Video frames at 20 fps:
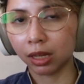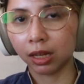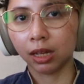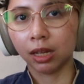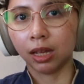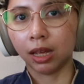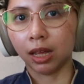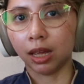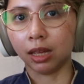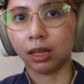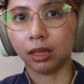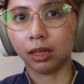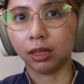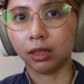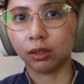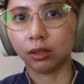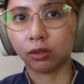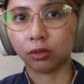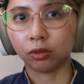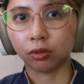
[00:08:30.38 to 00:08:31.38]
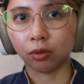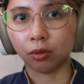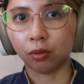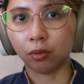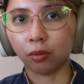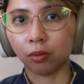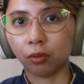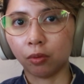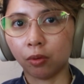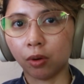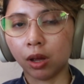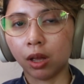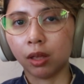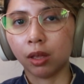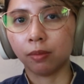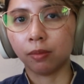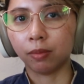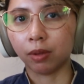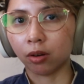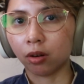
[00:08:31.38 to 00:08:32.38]
And so
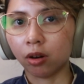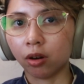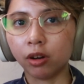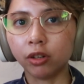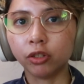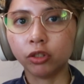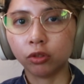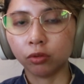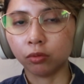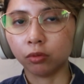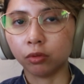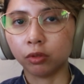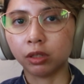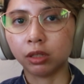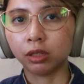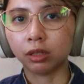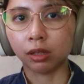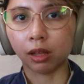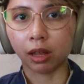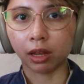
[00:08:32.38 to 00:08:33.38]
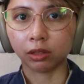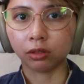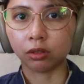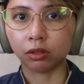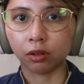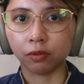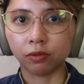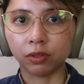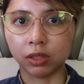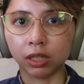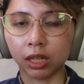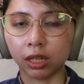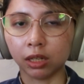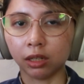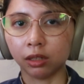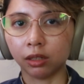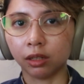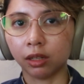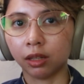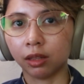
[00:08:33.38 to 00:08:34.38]
there are tools like
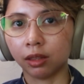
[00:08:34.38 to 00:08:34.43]
Dovetail